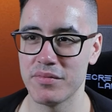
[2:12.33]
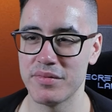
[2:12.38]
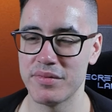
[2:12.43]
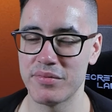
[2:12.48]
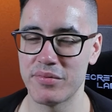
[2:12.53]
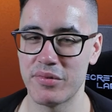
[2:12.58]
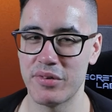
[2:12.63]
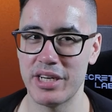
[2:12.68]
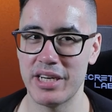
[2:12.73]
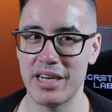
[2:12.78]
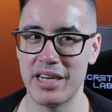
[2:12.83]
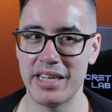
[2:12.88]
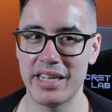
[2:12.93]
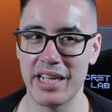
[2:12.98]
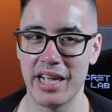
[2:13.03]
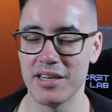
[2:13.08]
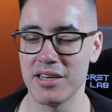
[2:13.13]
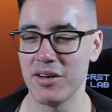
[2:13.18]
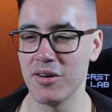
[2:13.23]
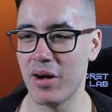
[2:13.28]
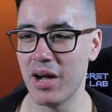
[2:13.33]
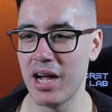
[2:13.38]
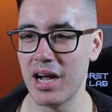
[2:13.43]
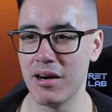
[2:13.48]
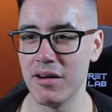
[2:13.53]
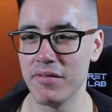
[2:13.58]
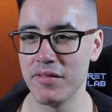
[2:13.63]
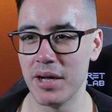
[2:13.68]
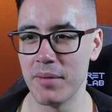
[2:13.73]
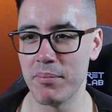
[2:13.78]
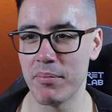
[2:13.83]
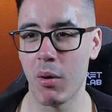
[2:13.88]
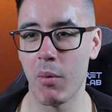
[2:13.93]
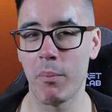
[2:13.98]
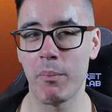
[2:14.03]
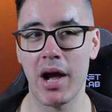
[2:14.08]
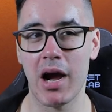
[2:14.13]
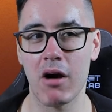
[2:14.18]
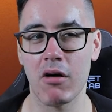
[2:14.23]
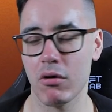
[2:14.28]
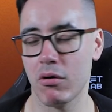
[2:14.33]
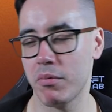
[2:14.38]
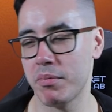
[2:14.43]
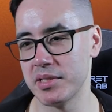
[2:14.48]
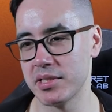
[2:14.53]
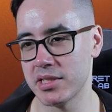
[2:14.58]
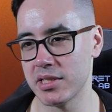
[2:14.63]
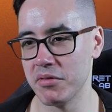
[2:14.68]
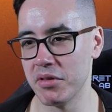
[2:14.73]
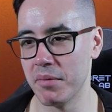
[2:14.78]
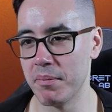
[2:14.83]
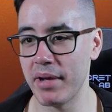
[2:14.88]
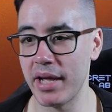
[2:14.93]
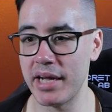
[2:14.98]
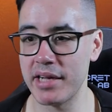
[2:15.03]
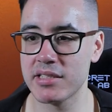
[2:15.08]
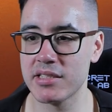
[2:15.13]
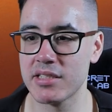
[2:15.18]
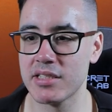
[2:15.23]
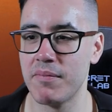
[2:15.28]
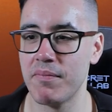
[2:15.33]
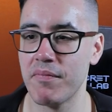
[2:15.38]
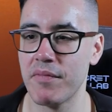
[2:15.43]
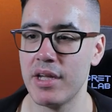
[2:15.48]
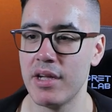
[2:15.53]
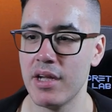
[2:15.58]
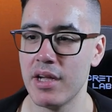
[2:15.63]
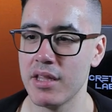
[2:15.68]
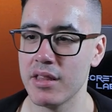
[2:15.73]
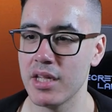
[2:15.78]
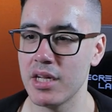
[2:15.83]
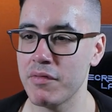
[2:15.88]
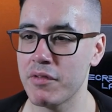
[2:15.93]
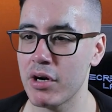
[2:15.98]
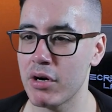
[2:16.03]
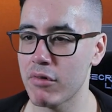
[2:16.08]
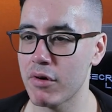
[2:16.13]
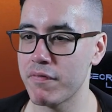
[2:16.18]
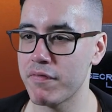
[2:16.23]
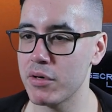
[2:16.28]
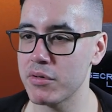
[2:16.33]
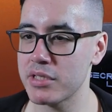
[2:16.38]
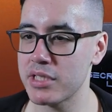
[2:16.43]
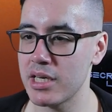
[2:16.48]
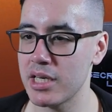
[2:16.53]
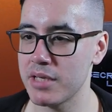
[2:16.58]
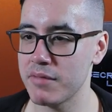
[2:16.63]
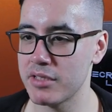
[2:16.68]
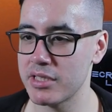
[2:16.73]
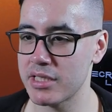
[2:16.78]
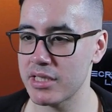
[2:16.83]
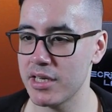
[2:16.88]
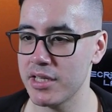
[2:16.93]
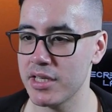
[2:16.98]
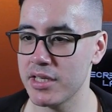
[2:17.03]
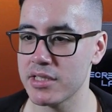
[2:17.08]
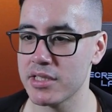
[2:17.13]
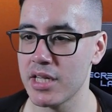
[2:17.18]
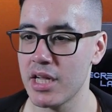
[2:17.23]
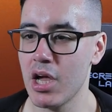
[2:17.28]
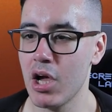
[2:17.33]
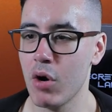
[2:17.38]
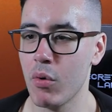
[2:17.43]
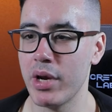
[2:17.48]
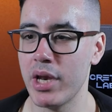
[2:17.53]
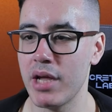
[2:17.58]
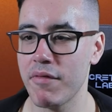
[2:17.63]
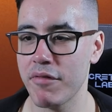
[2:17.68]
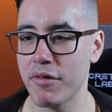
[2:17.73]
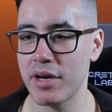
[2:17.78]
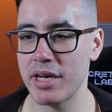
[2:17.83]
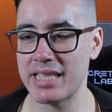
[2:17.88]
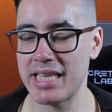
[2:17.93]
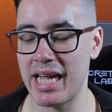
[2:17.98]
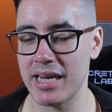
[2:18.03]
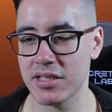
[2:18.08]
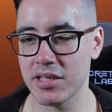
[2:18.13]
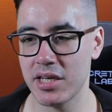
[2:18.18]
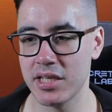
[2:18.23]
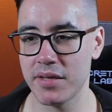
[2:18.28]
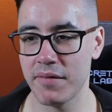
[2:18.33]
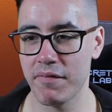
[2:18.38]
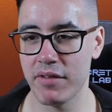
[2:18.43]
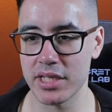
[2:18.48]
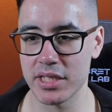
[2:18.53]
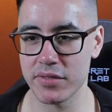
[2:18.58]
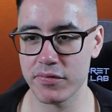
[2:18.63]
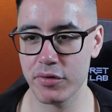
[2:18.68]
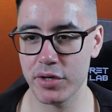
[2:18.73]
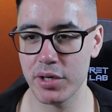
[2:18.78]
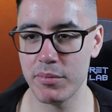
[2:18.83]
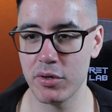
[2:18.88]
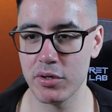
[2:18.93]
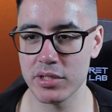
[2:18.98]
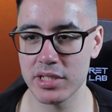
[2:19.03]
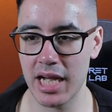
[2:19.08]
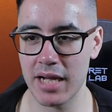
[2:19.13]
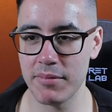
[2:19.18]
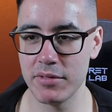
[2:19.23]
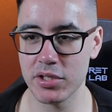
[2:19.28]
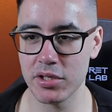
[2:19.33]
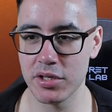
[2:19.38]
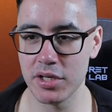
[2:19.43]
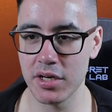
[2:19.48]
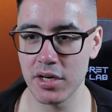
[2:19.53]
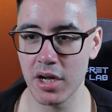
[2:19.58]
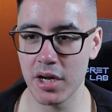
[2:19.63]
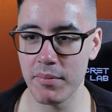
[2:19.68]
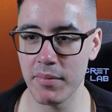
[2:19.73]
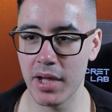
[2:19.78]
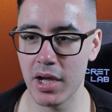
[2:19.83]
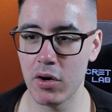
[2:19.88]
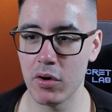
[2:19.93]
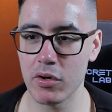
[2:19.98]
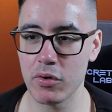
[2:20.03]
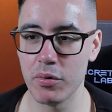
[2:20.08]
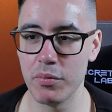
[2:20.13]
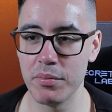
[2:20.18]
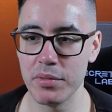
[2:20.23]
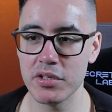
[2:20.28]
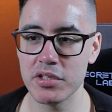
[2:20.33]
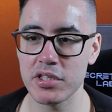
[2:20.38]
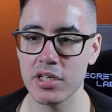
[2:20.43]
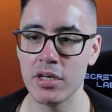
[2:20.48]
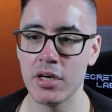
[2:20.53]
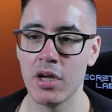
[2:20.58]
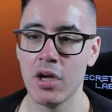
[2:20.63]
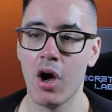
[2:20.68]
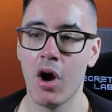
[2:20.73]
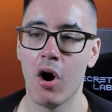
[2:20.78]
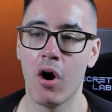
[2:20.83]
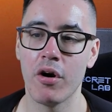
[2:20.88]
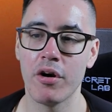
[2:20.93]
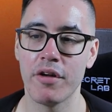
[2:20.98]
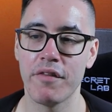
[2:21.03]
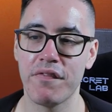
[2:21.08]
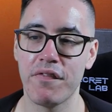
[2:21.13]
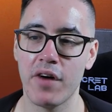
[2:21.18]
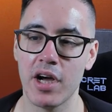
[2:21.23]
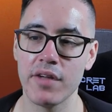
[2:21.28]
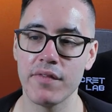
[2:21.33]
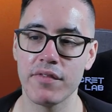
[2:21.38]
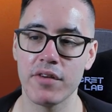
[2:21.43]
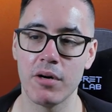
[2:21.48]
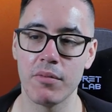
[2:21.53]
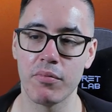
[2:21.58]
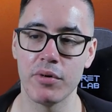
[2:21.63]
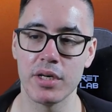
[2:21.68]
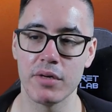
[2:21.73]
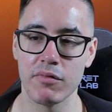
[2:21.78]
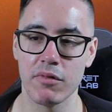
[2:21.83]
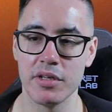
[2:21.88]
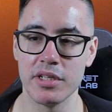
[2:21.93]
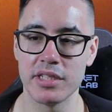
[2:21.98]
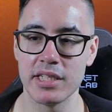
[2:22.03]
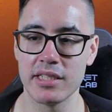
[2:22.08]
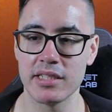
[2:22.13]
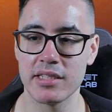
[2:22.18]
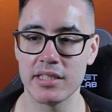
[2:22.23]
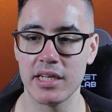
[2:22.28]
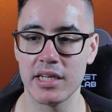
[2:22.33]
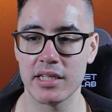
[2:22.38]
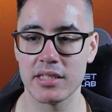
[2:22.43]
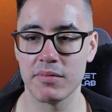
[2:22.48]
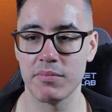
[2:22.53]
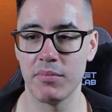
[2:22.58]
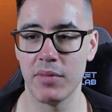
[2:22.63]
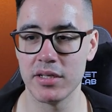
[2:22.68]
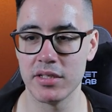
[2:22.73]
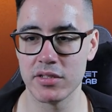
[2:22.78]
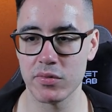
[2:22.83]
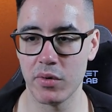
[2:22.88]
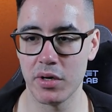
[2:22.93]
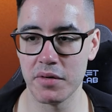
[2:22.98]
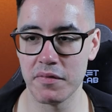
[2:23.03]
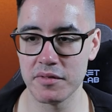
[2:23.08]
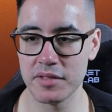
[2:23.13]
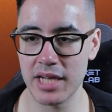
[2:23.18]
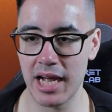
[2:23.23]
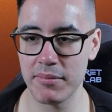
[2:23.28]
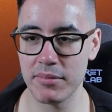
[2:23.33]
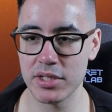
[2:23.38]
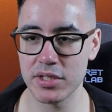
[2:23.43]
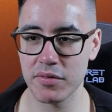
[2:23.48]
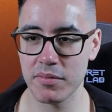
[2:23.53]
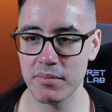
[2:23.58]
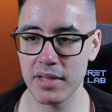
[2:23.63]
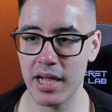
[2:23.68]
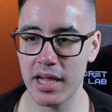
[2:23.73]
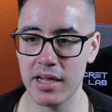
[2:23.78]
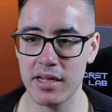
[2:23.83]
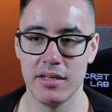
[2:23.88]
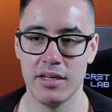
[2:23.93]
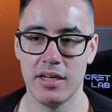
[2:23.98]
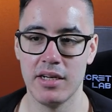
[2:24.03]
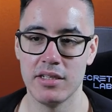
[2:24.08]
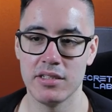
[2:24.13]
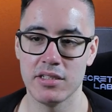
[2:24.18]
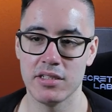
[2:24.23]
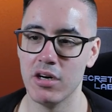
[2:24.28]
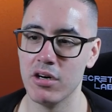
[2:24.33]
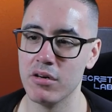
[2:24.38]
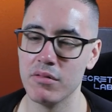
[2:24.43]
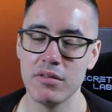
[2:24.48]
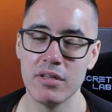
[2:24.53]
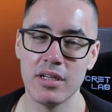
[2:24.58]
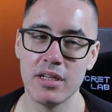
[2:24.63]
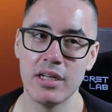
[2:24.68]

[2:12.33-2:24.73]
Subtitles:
really getting a lot out of it, but Barrel Warp is still the best. Then you've got Revoltingly Resilient. Whenever an attack dice inflicts 3 or more damage on a Nightmare Hulk or Mutant, on a 5-up, when you roll a d6, -1 damage from that. So